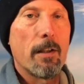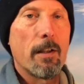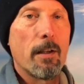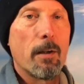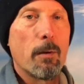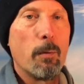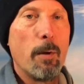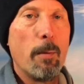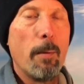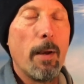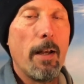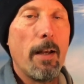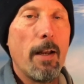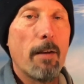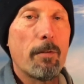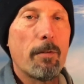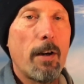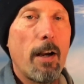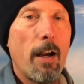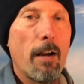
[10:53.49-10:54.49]
We may
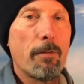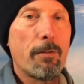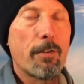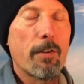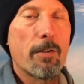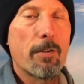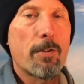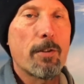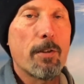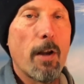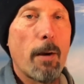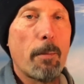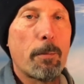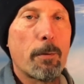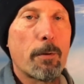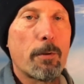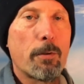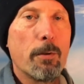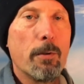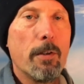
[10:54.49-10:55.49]
never have such an
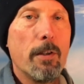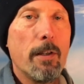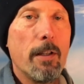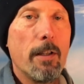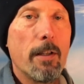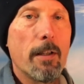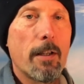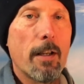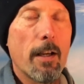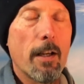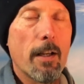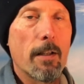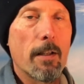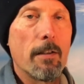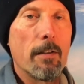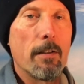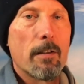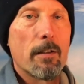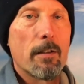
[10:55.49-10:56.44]
opportunity again.